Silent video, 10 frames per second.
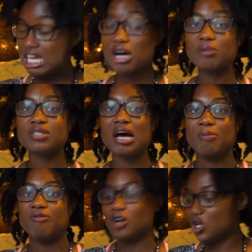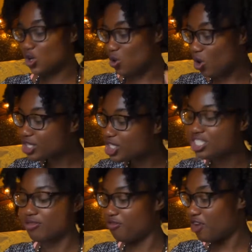comes up with a
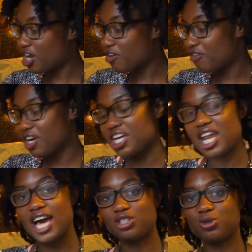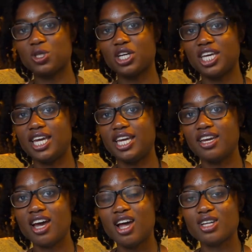gorgeous, very natural looking
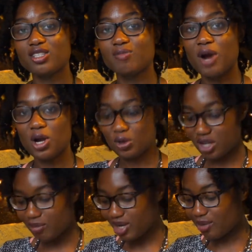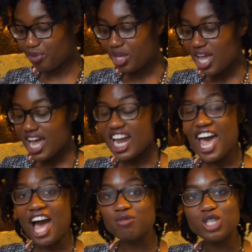sparkle on me. And I
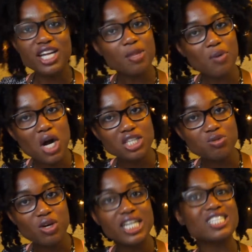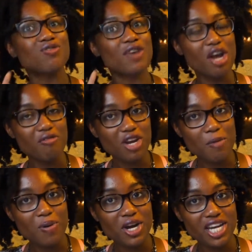have tried the bronze one. It's
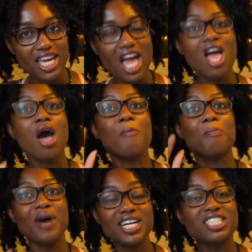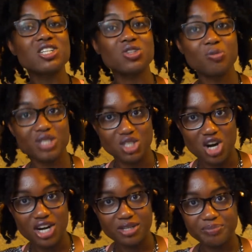very pretty, but it's a little bit
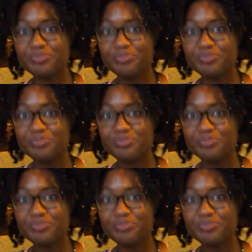dark.